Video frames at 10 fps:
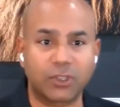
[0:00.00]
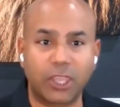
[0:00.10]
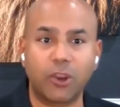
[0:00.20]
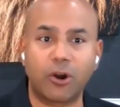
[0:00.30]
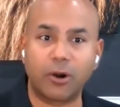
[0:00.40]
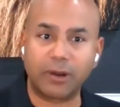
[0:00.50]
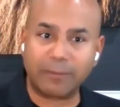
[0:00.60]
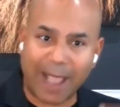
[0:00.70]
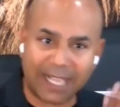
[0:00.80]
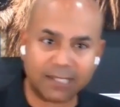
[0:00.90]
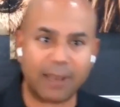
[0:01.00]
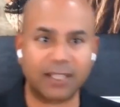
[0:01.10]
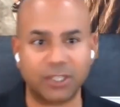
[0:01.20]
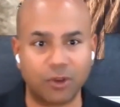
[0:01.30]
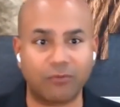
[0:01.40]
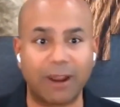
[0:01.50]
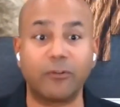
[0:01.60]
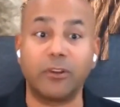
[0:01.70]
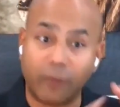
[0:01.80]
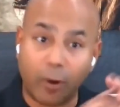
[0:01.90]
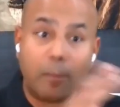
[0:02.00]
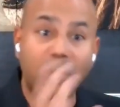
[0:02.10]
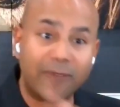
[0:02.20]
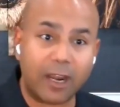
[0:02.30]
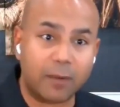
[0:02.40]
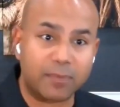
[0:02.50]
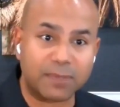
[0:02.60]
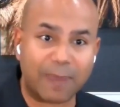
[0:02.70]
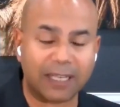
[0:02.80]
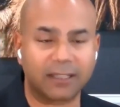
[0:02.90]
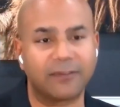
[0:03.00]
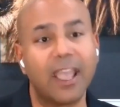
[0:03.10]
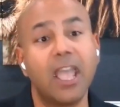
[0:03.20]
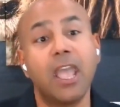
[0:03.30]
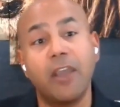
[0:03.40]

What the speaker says: so that you're maximizing your revenue from a provider perspective.